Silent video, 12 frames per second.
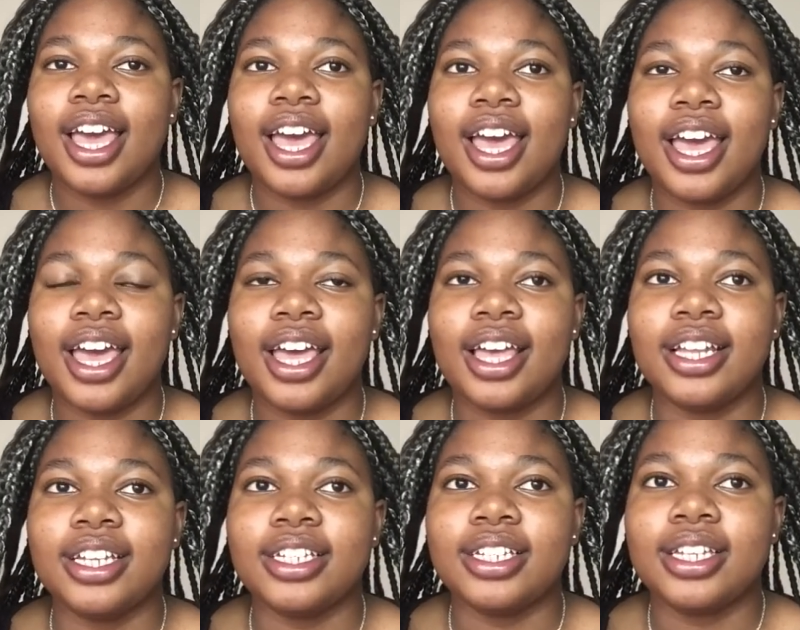
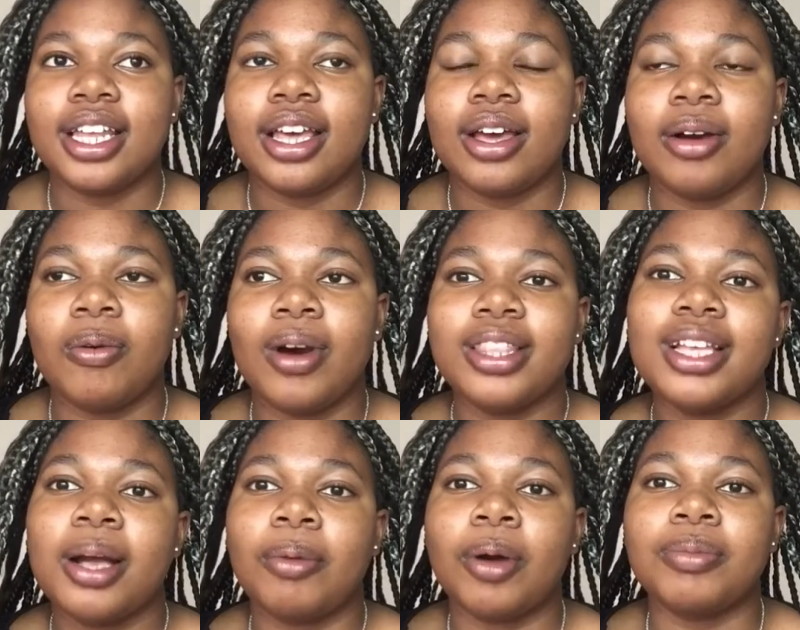And one thing
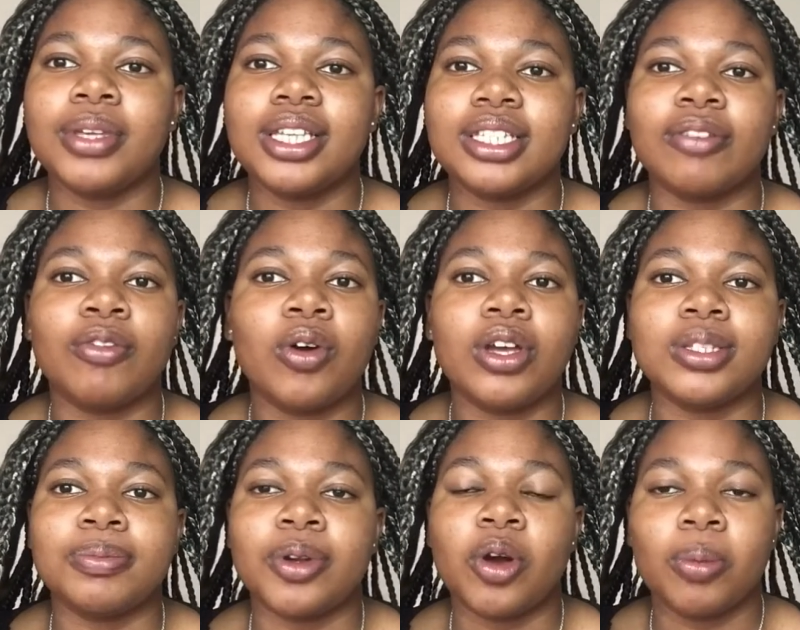about me is I've always
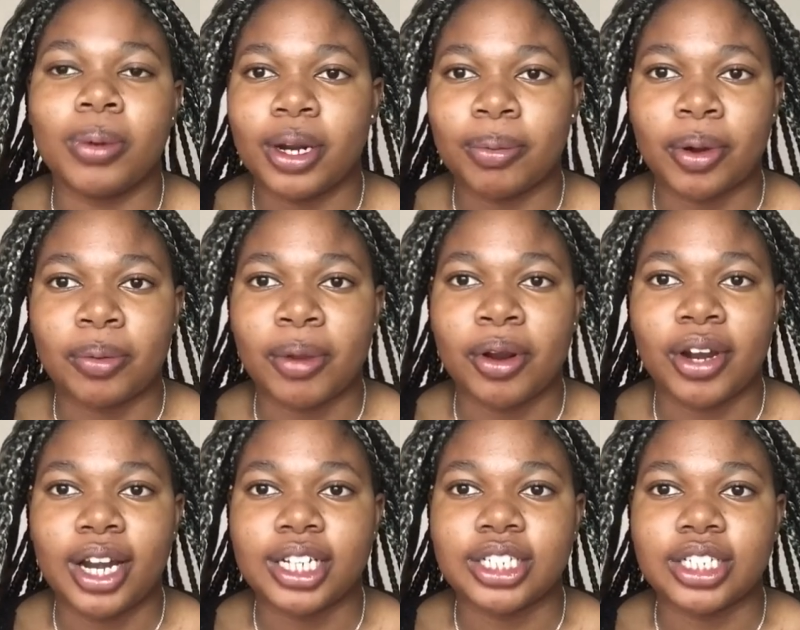been open about my
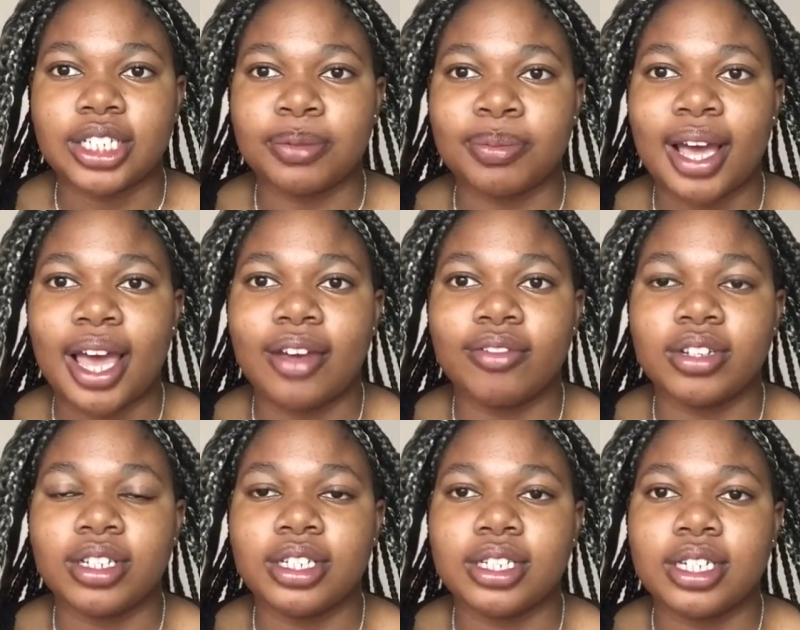relationship. I
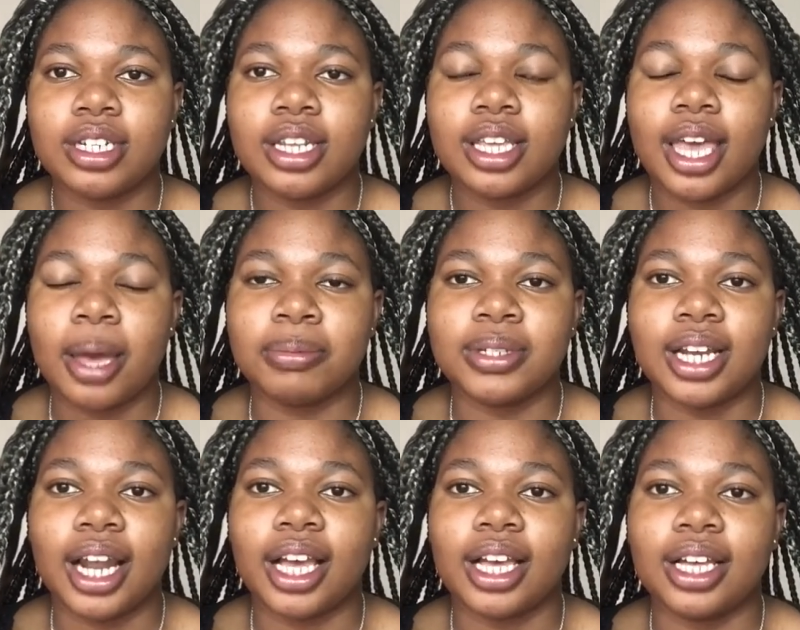haven't kept it
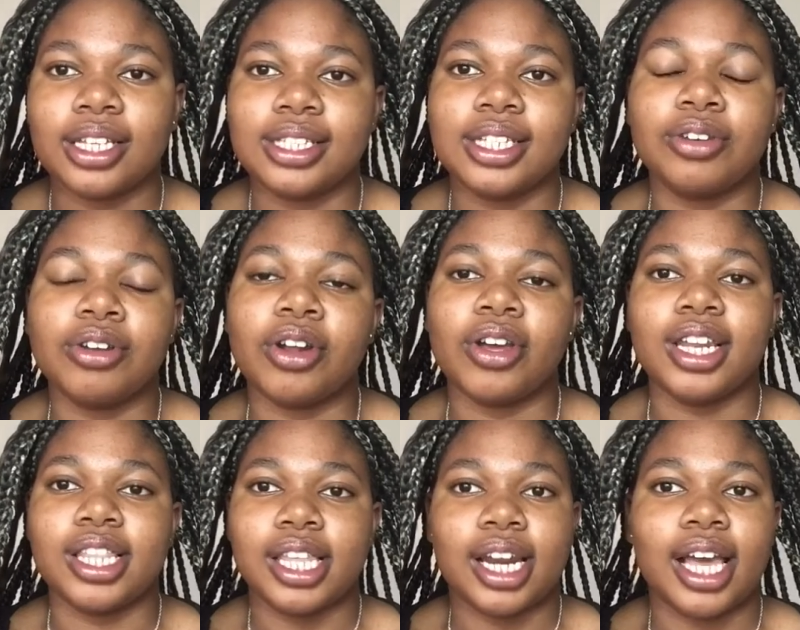like a secret or
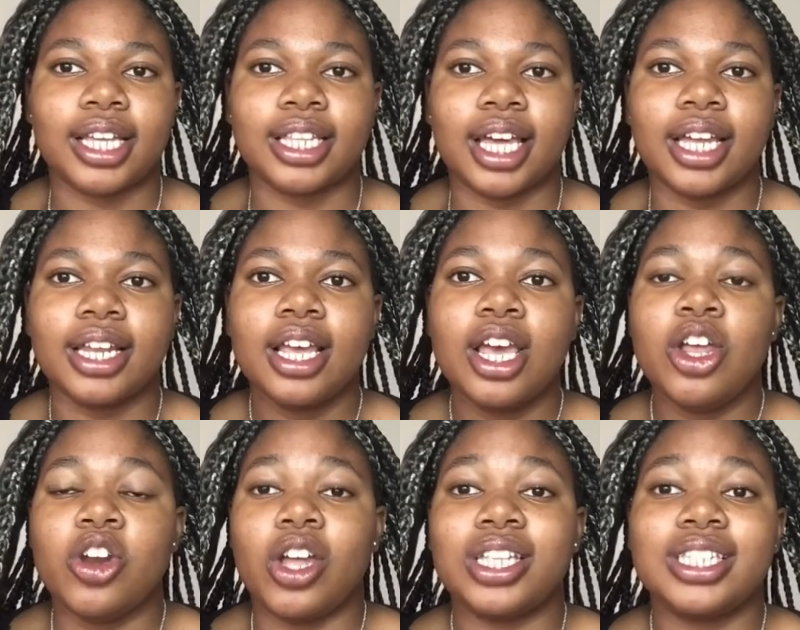anything like that.
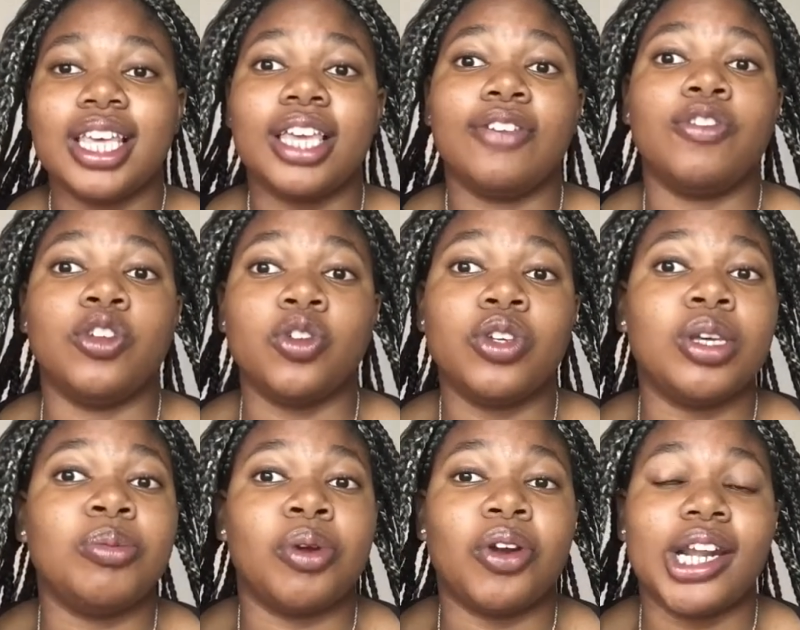Not saying if you do
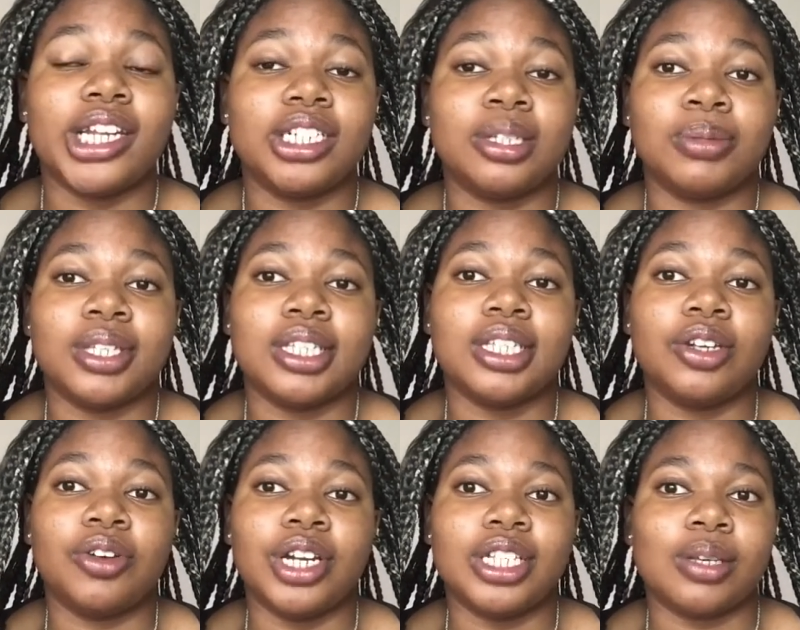keep your relationships a
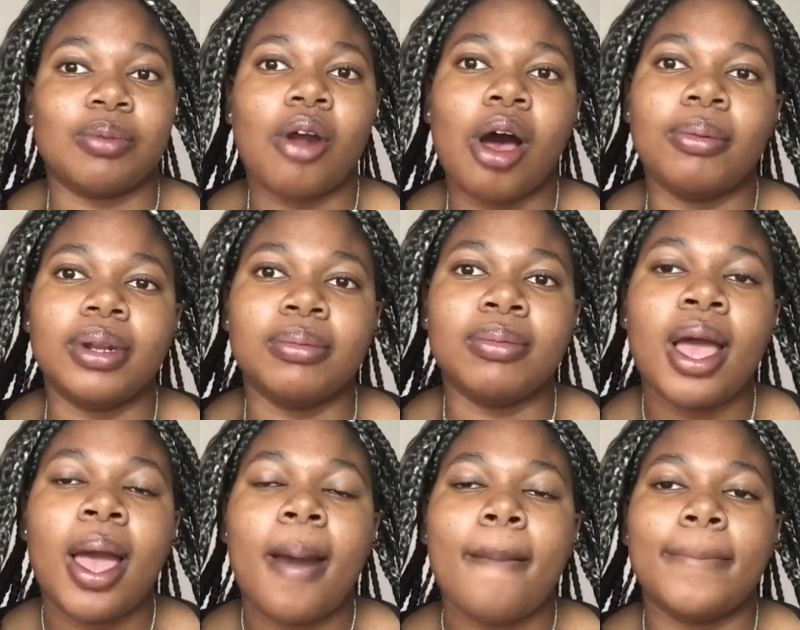secret, it's a problem,
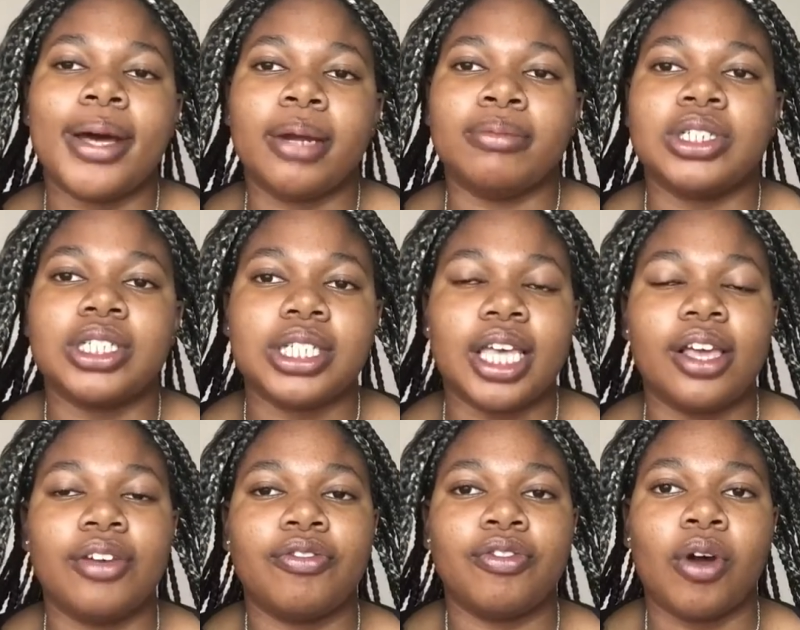but I'm just
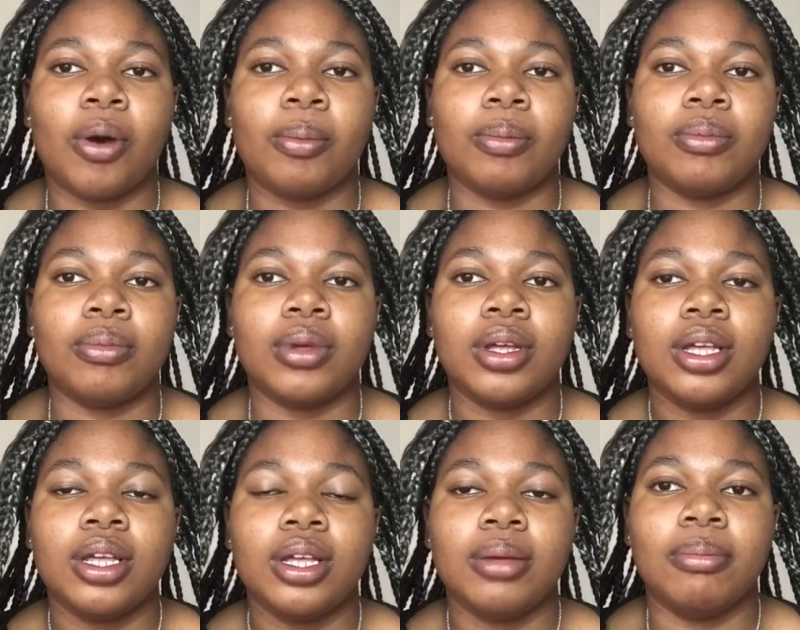saying from
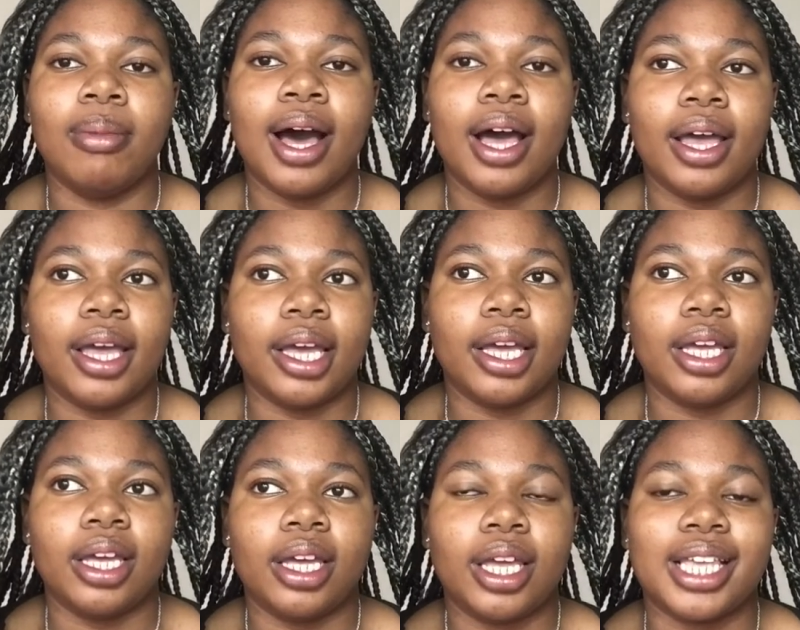
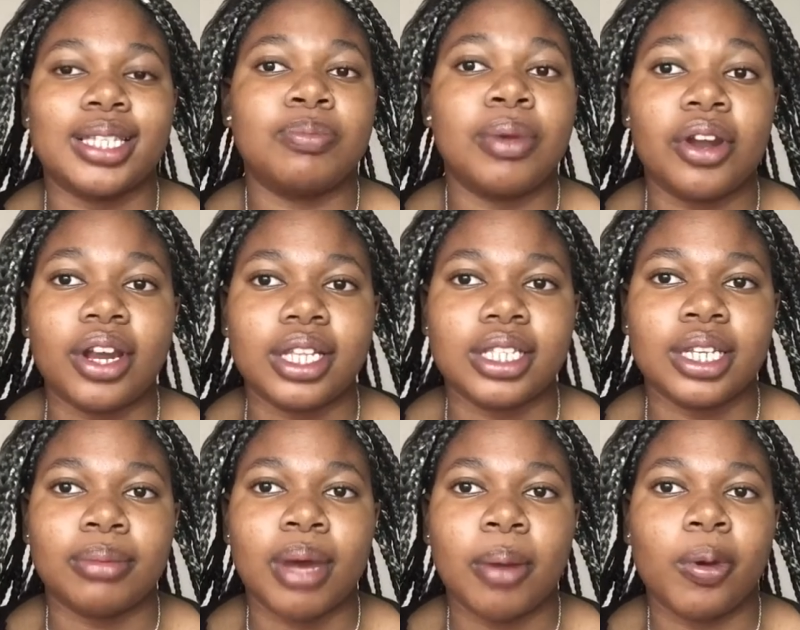my experience
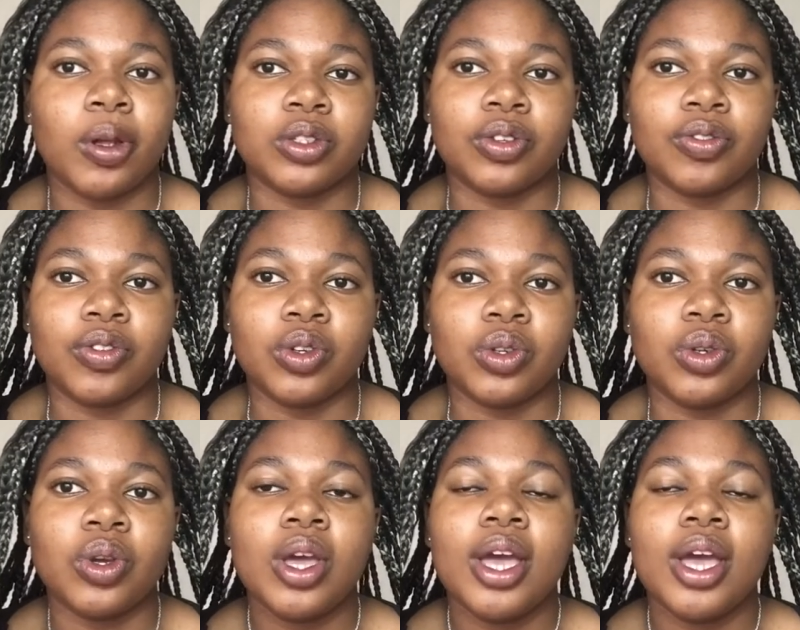and my point of view,